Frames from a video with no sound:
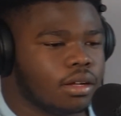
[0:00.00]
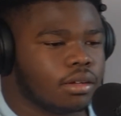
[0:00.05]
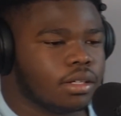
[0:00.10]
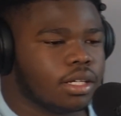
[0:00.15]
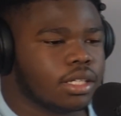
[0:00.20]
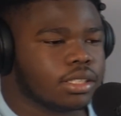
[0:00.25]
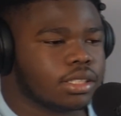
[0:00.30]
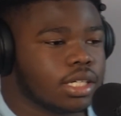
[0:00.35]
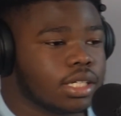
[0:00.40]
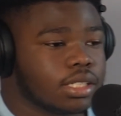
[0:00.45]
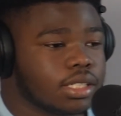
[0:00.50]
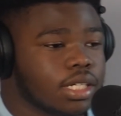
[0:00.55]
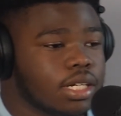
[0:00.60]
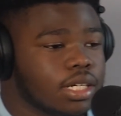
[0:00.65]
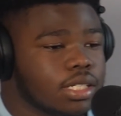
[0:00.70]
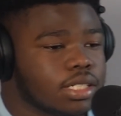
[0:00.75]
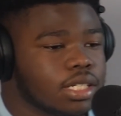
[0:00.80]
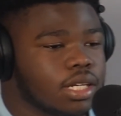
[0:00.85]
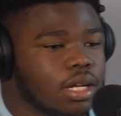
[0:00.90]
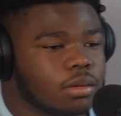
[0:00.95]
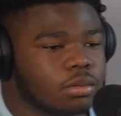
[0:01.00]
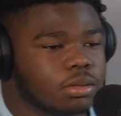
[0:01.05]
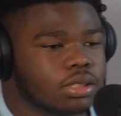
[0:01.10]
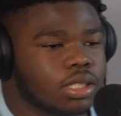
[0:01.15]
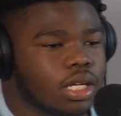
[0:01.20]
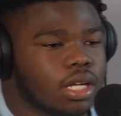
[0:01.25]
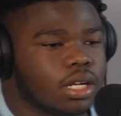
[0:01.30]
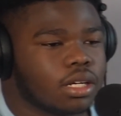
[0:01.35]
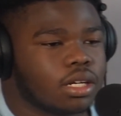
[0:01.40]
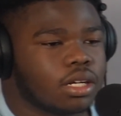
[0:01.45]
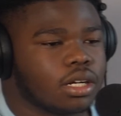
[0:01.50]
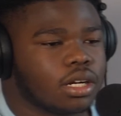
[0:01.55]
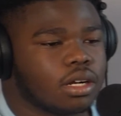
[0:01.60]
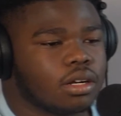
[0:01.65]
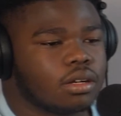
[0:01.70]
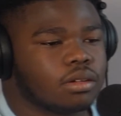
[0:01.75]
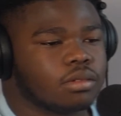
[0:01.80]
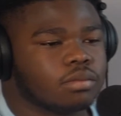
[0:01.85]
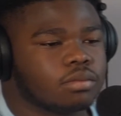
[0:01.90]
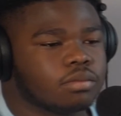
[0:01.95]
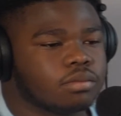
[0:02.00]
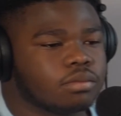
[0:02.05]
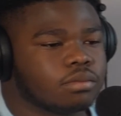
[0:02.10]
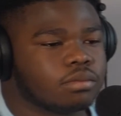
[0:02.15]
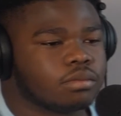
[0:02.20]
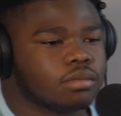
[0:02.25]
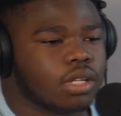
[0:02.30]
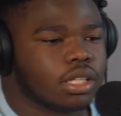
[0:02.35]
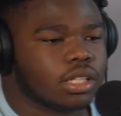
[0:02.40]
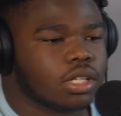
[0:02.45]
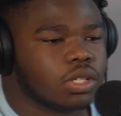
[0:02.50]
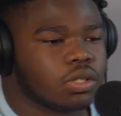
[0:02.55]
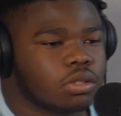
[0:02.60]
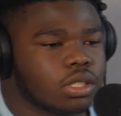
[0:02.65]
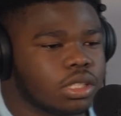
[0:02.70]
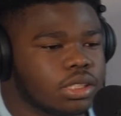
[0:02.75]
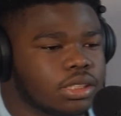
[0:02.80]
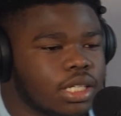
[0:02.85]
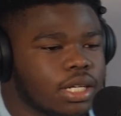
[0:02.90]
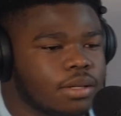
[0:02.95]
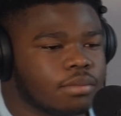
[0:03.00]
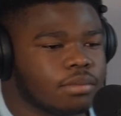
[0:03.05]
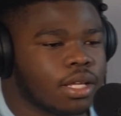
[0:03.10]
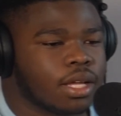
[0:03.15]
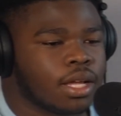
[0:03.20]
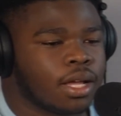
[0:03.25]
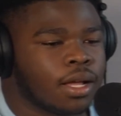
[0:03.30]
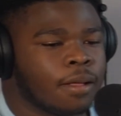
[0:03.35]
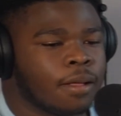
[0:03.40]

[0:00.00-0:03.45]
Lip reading: It is a double standard. Like they're doing the same thing,